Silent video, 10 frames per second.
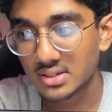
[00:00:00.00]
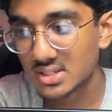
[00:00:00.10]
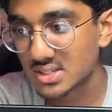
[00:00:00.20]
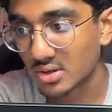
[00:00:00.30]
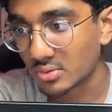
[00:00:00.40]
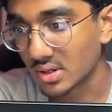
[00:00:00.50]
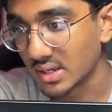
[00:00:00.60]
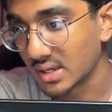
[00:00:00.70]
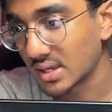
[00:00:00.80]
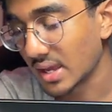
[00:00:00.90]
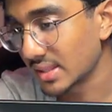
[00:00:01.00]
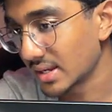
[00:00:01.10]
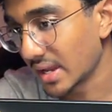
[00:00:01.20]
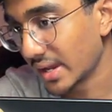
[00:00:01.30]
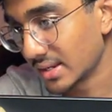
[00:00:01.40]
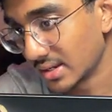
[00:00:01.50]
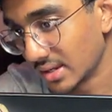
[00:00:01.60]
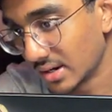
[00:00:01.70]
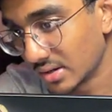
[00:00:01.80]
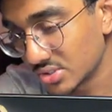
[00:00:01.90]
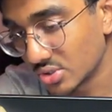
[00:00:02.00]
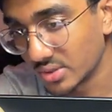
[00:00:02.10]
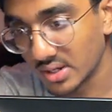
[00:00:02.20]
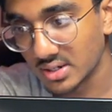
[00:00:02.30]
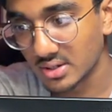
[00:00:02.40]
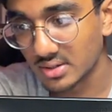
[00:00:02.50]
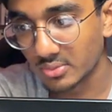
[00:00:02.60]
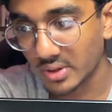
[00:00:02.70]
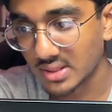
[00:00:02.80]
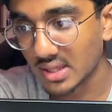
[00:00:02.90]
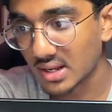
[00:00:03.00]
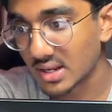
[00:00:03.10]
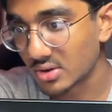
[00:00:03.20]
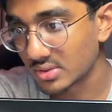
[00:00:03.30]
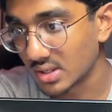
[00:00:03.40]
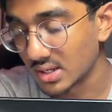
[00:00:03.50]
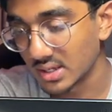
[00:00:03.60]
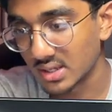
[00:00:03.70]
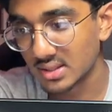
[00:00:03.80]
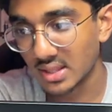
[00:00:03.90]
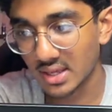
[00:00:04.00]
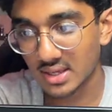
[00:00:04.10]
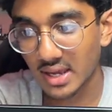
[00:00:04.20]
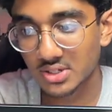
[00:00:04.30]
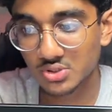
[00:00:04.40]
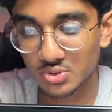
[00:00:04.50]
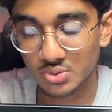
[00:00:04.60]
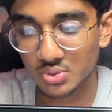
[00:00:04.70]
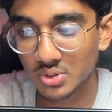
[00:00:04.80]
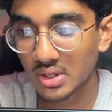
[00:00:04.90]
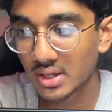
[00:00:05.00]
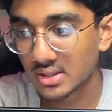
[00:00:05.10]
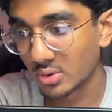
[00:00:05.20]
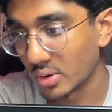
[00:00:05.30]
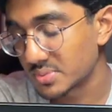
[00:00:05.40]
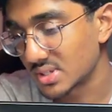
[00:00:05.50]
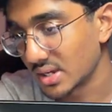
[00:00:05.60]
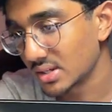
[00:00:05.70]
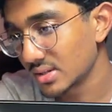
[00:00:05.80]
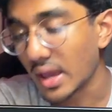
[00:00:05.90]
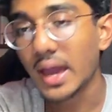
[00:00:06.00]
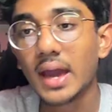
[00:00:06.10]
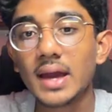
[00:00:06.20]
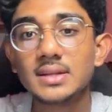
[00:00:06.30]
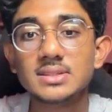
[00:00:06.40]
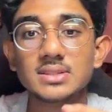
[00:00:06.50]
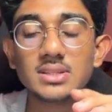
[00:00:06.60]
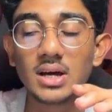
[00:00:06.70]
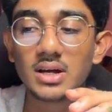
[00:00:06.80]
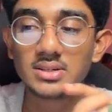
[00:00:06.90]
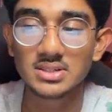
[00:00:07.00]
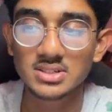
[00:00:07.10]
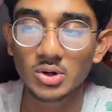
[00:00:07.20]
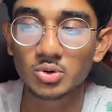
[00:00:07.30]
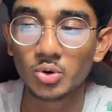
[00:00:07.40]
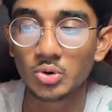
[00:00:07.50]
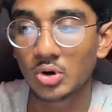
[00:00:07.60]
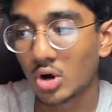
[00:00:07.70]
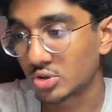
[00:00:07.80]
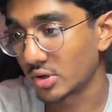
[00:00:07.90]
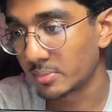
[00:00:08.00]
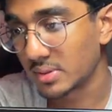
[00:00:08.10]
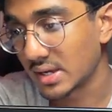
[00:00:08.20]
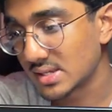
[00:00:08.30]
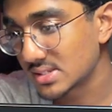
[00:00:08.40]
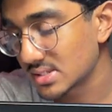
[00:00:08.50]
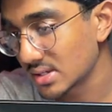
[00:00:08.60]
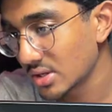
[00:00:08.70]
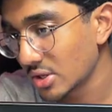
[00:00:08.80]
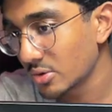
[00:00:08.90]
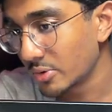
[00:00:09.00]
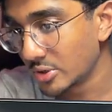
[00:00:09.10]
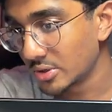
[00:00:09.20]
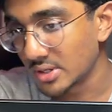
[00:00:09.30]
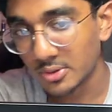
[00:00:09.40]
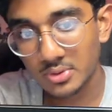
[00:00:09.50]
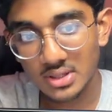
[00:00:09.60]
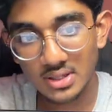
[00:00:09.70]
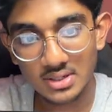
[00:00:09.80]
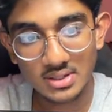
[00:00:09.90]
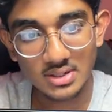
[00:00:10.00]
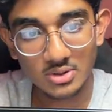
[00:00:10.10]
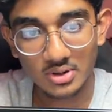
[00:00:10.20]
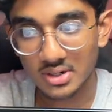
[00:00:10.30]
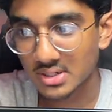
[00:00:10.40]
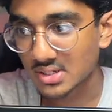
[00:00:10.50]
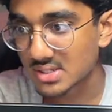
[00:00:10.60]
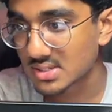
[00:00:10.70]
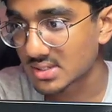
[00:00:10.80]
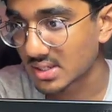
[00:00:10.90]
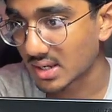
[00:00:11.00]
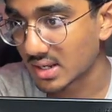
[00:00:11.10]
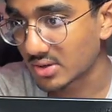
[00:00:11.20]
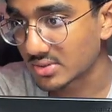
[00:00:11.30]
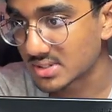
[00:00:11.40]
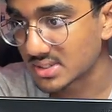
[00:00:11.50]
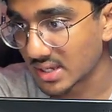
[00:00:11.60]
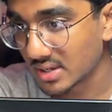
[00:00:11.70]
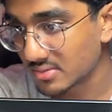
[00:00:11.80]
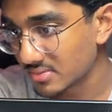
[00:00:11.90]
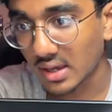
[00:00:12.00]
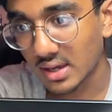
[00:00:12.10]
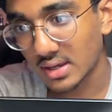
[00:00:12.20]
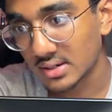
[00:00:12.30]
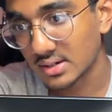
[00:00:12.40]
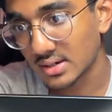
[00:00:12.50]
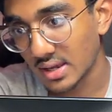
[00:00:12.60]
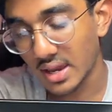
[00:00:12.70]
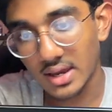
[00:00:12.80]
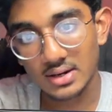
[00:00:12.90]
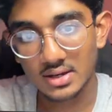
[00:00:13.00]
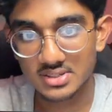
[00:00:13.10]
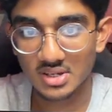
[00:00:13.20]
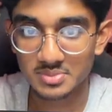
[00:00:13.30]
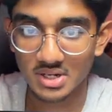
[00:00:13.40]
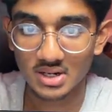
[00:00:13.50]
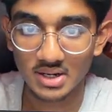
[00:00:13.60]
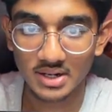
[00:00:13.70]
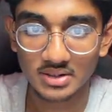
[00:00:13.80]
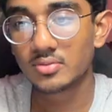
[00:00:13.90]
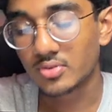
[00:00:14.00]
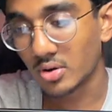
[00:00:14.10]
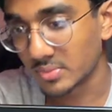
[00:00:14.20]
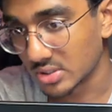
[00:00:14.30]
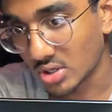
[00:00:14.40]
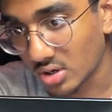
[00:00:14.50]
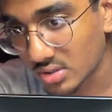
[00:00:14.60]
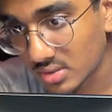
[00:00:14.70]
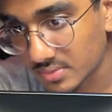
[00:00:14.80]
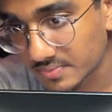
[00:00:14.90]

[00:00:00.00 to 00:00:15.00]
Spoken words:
discount link and then add it here so that when they click on the link, they get to the website. And the discount code auto applies. When you're done with it, you're gonna just click on save and add a subject line from the doc.